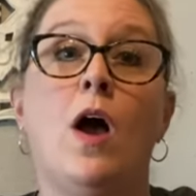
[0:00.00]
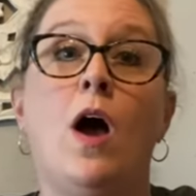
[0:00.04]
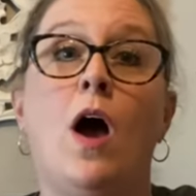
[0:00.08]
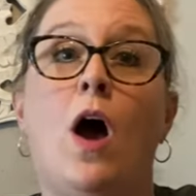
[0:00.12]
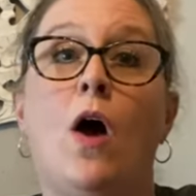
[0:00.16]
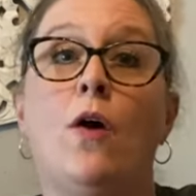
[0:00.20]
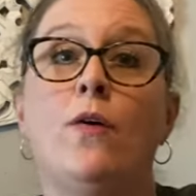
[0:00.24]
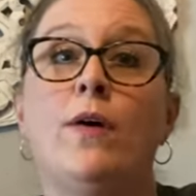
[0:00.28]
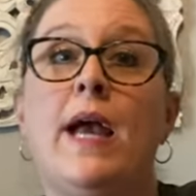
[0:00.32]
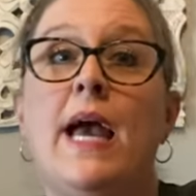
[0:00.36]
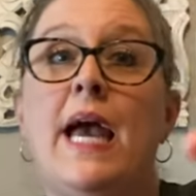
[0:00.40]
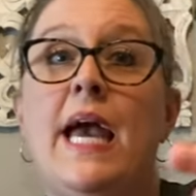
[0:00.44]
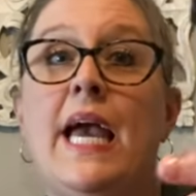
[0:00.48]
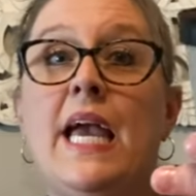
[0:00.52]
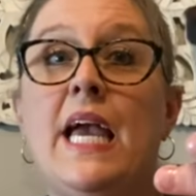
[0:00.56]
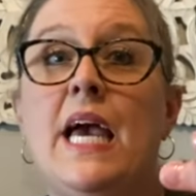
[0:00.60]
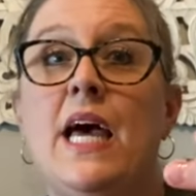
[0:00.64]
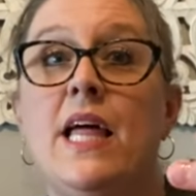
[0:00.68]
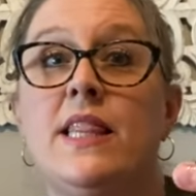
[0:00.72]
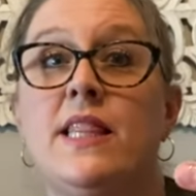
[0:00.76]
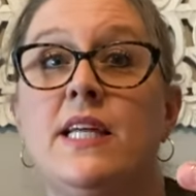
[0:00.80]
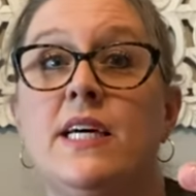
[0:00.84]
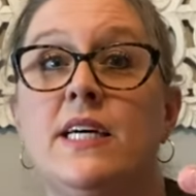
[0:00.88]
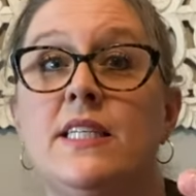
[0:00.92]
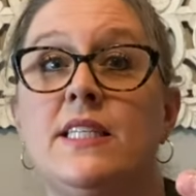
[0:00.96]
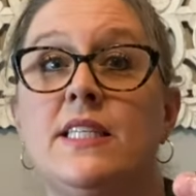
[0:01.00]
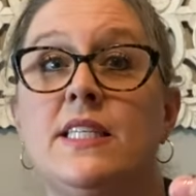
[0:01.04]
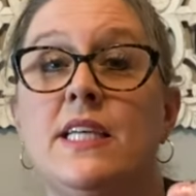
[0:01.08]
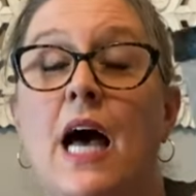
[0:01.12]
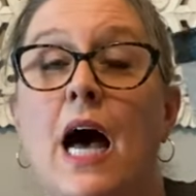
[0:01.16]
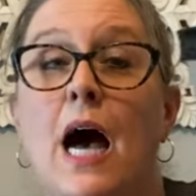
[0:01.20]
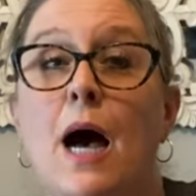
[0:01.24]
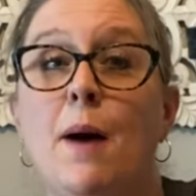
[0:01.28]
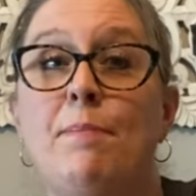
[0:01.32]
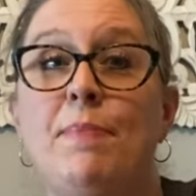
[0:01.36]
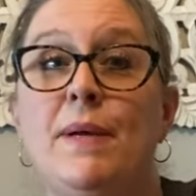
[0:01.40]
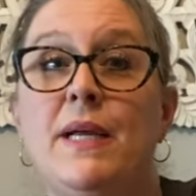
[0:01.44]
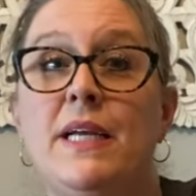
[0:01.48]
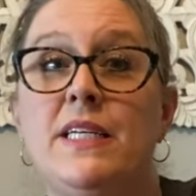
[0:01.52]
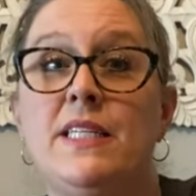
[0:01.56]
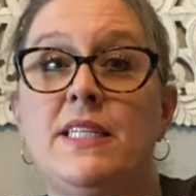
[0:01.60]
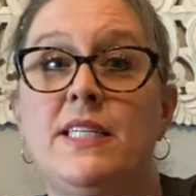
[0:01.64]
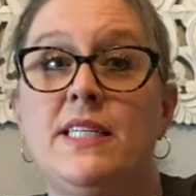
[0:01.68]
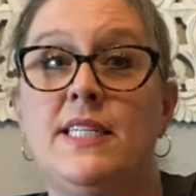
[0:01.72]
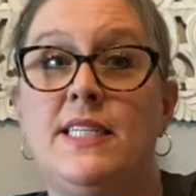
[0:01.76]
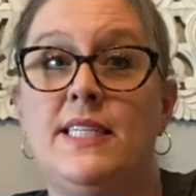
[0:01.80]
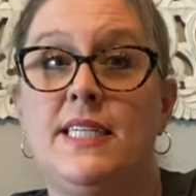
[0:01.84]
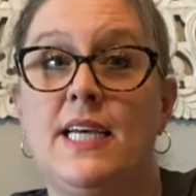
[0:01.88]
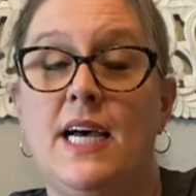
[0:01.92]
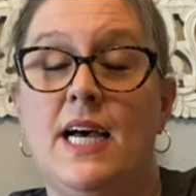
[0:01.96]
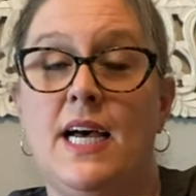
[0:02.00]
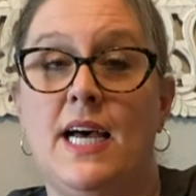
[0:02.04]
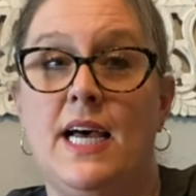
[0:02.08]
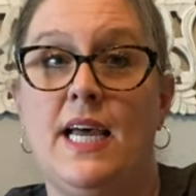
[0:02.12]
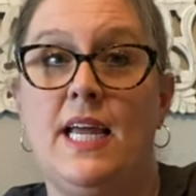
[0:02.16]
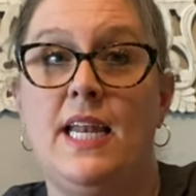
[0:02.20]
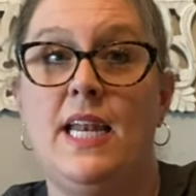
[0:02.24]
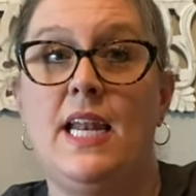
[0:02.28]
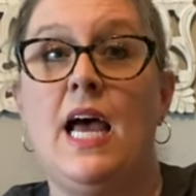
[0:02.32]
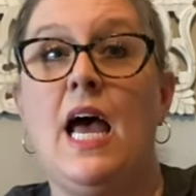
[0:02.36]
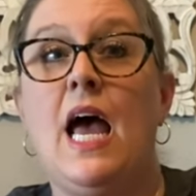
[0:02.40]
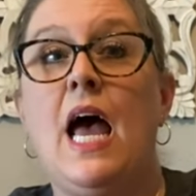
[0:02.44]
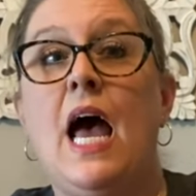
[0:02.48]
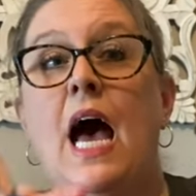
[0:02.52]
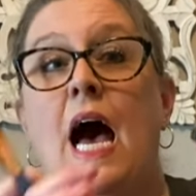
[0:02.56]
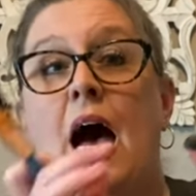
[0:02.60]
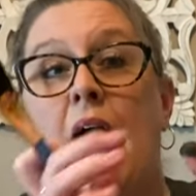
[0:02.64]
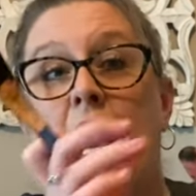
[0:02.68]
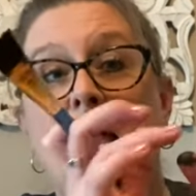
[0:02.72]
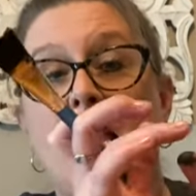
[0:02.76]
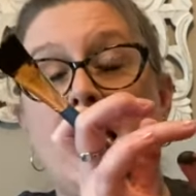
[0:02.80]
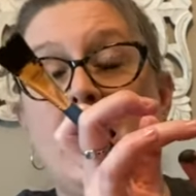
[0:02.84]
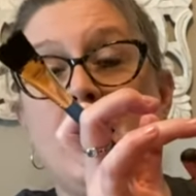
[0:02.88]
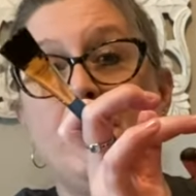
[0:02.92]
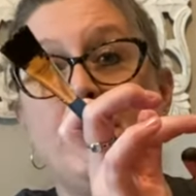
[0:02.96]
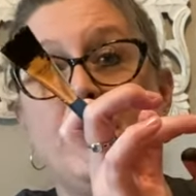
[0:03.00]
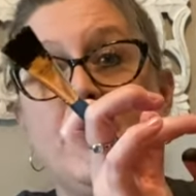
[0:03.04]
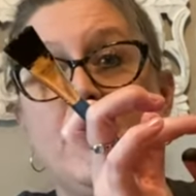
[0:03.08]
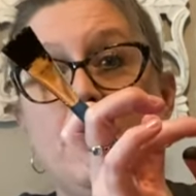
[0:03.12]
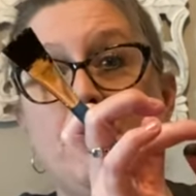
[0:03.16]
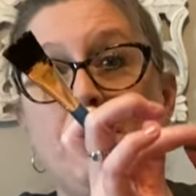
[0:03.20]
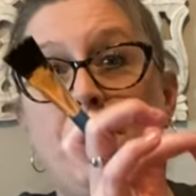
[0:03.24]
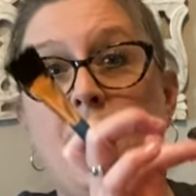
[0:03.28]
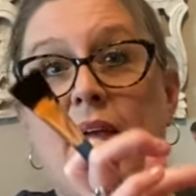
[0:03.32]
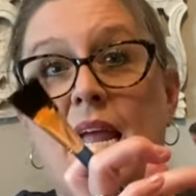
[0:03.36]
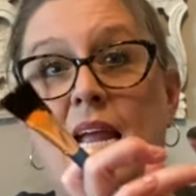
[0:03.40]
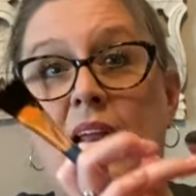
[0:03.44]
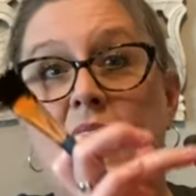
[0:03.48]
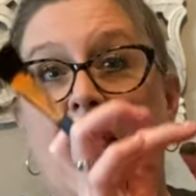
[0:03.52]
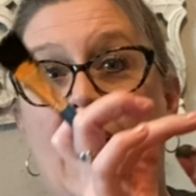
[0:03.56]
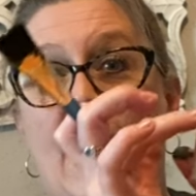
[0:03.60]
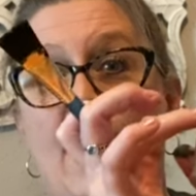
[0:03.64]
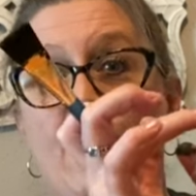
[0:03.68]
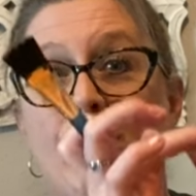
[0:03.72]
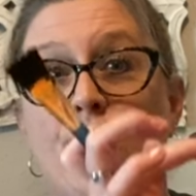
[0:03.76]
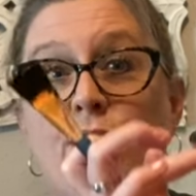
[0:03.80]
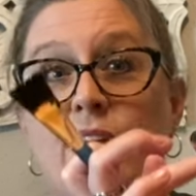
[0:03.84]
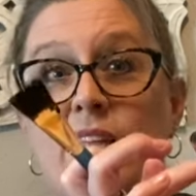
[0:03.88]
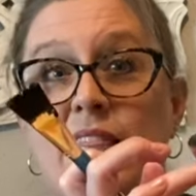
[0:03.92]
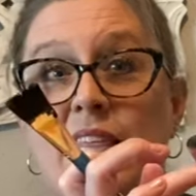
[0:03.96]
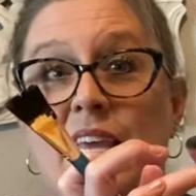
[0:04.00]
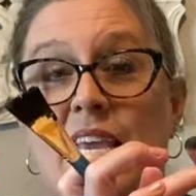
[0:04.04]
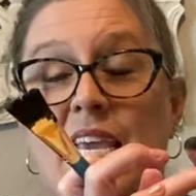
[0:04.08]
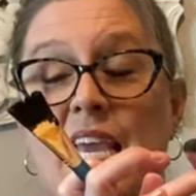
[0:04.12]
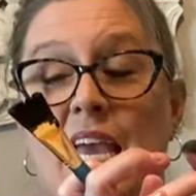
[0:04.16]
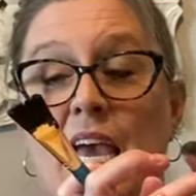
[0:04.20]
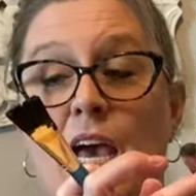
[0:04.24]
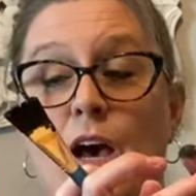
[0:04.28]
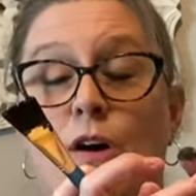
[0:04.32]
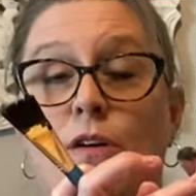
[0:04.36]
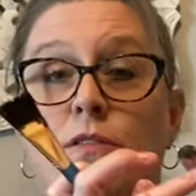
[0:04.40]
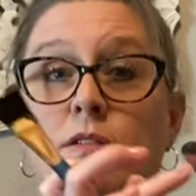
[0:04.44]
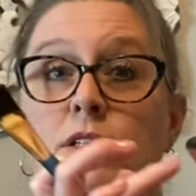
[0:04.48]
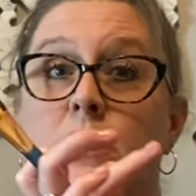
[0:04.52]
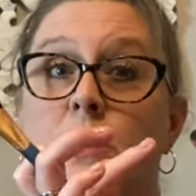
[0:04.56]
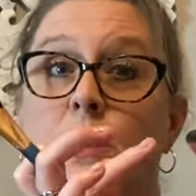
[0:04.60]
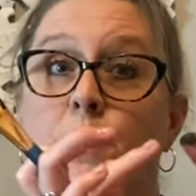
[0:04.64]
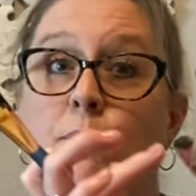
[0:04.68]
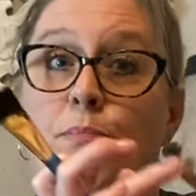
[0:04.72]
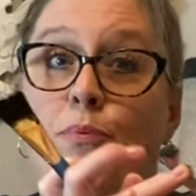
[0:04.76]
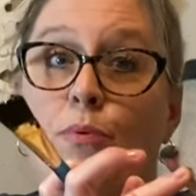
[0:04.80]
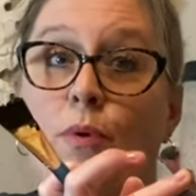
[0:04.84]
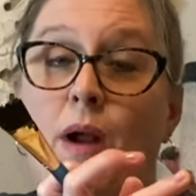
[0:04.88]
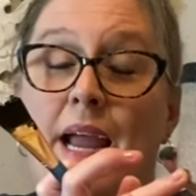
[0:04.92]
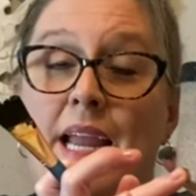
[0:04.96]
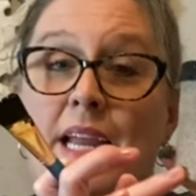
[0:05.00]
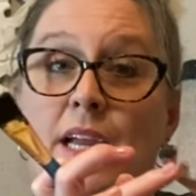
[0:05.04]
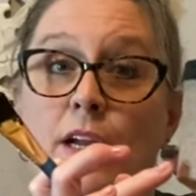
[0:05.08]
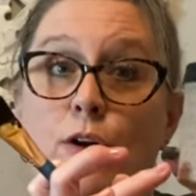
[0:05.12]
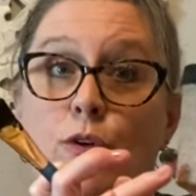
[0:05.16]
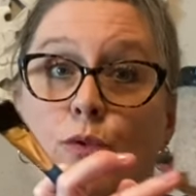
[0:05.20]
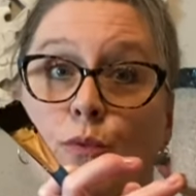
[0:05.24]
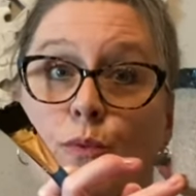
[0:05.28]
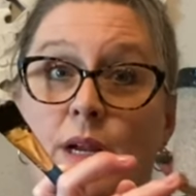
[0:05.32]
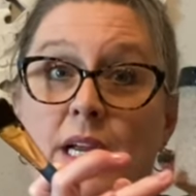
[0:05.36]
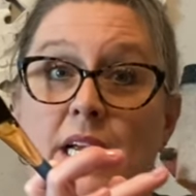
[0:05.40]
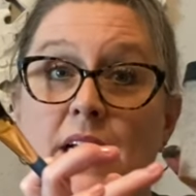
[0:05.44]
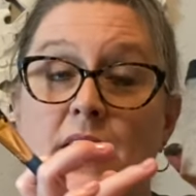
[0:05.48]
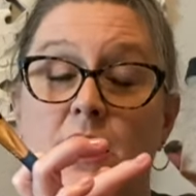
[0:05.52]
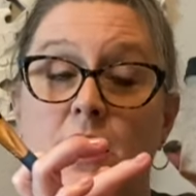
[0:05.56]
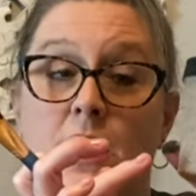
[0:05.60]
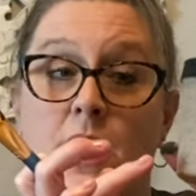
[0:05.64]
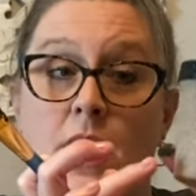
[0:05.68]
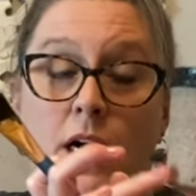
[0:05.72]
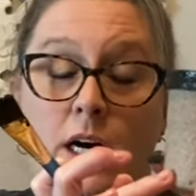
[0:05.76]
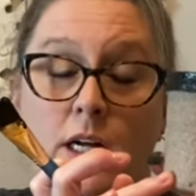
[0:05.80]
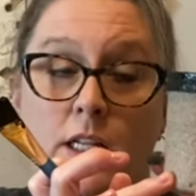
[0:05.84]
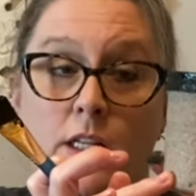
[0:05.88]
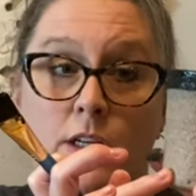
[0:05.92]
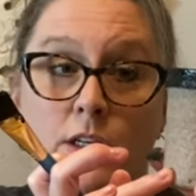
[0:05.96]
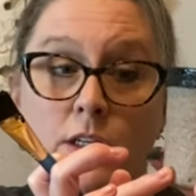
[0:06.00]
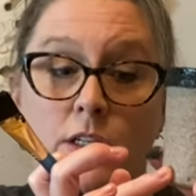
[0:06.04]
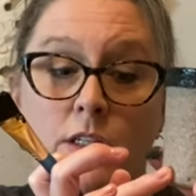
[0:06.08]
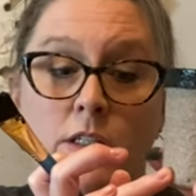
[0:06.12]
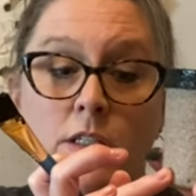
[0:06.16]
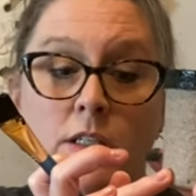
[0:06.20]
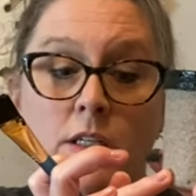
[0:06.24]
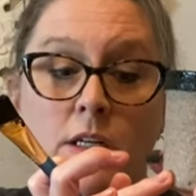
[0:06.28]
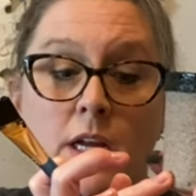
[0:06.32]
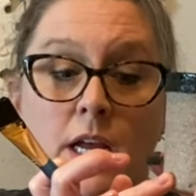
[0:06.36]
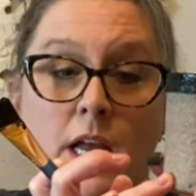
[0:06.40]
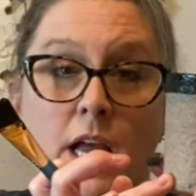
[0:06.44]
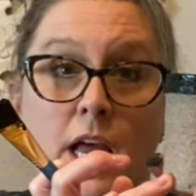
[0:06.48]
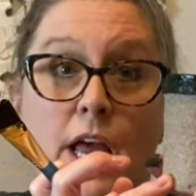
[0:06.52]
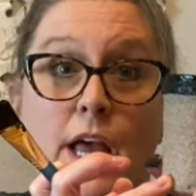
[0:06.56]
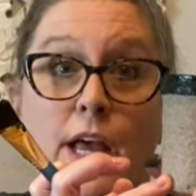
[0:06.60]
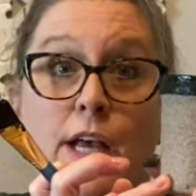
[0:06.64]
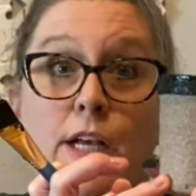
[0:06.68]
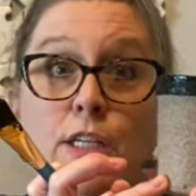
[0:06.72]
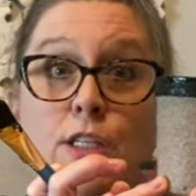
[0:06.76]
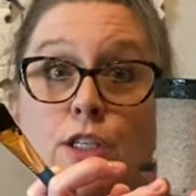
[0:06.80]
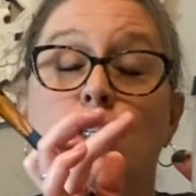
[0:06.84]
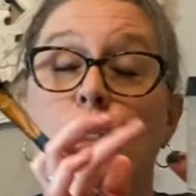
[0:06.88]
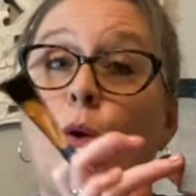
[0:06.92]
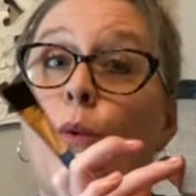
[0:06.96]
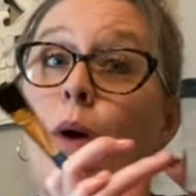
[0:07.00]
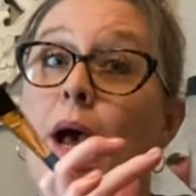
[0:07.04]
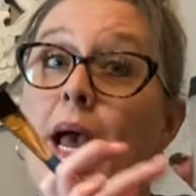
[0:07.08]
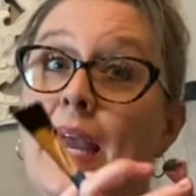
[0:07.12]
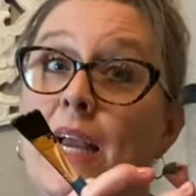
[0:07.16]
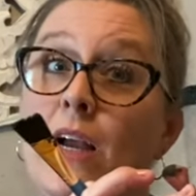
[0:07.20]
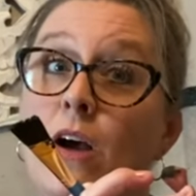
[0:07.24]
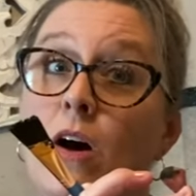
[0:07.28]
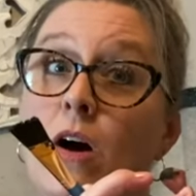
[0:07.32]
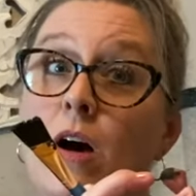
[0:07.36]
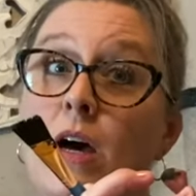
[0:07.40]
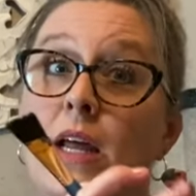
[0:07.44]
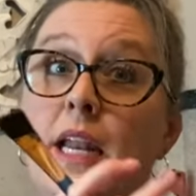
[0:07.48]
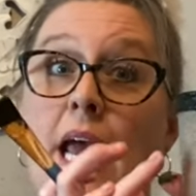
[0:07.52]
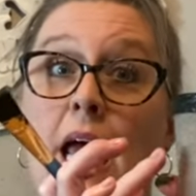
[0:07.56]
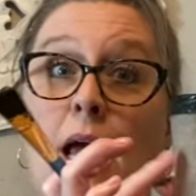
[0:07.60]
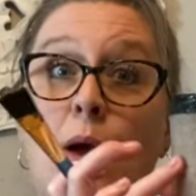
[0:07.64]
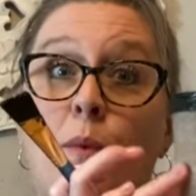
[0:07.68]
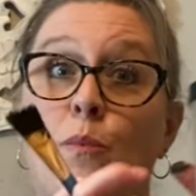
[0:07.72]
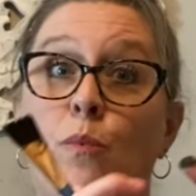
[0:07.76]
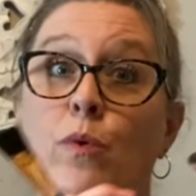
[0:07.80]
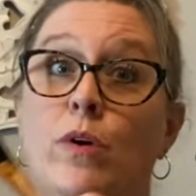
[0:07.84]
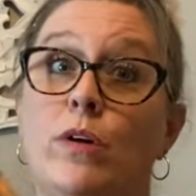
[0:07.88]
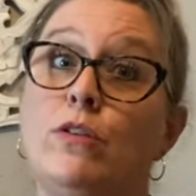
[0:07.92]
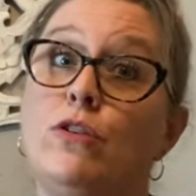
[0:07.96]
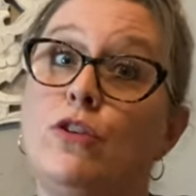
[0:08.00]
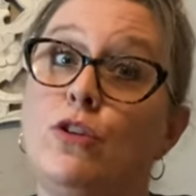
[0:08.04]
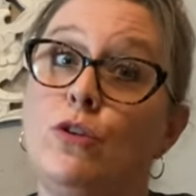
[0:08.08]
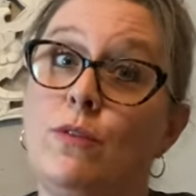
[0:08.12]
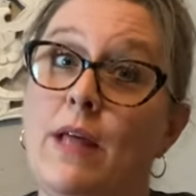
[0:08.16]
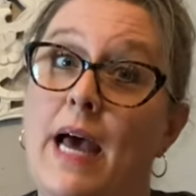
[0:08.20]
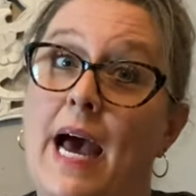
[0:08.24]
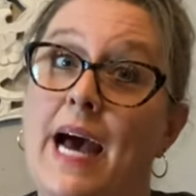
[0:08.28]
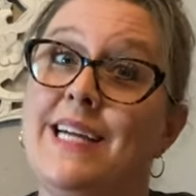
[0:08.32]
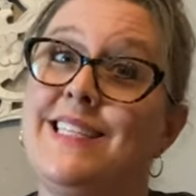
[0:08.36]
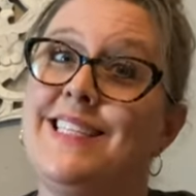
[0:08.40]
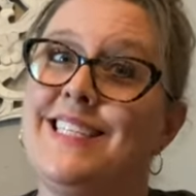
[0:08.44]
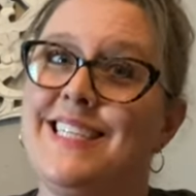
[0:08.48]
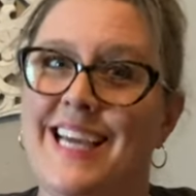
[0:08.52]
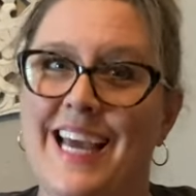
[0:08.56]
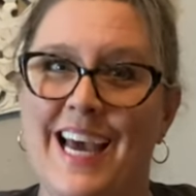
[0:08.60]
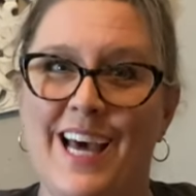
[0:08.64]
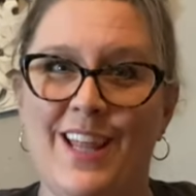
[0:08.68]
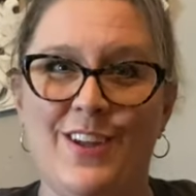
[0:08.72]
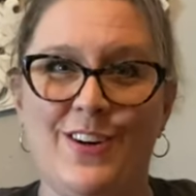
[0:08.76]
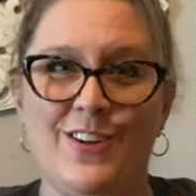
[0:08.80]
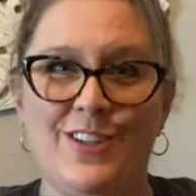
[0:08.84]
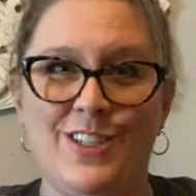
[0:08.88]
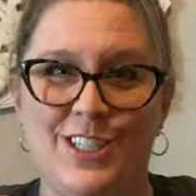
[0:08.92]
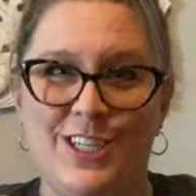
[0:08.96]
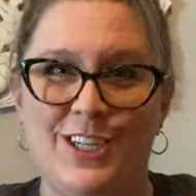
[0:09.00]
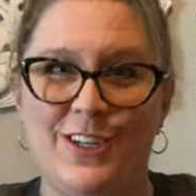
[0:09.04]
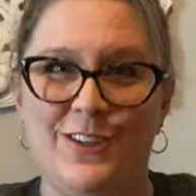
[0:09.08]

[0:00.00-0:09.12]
Okay, the top is done. I am going to paint everything else the bright green color. So hang on and we'll do that together too.